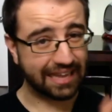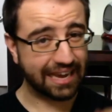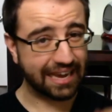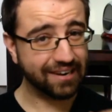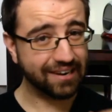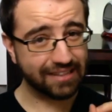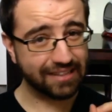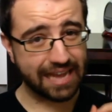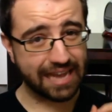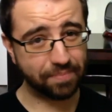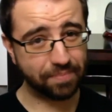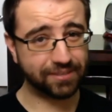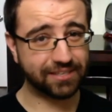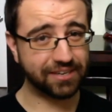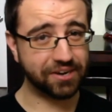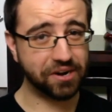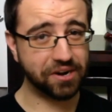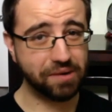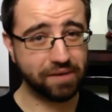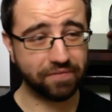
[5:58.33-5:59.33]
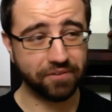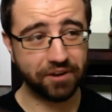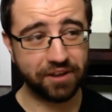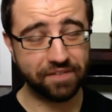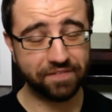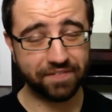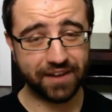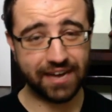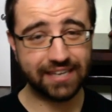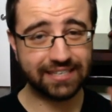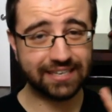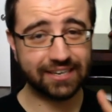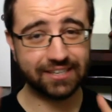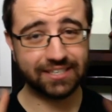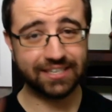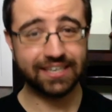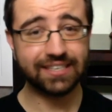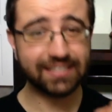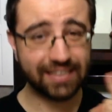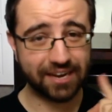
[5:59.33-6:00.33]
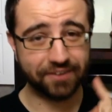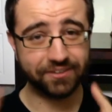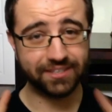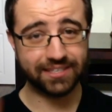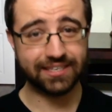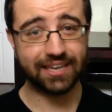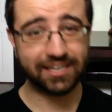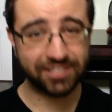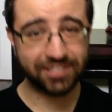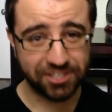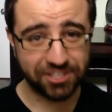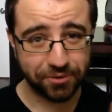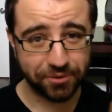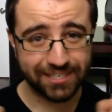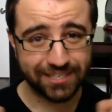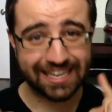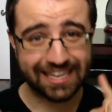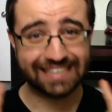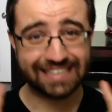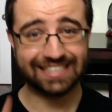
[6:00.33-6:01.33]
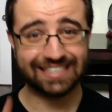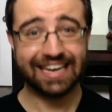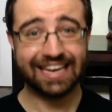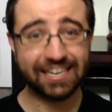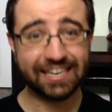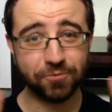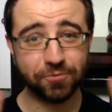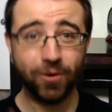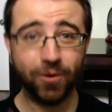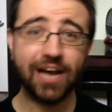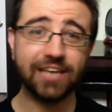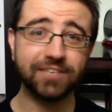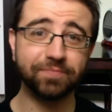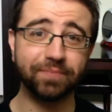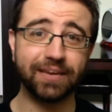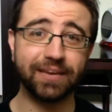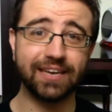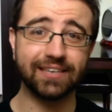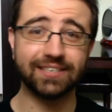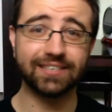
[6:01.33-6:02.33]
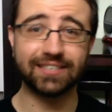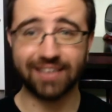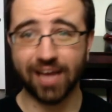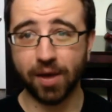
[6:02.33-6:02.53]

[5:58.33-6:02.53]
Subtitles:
Later in the episode, however, he finds out just how incestuous that sex was, because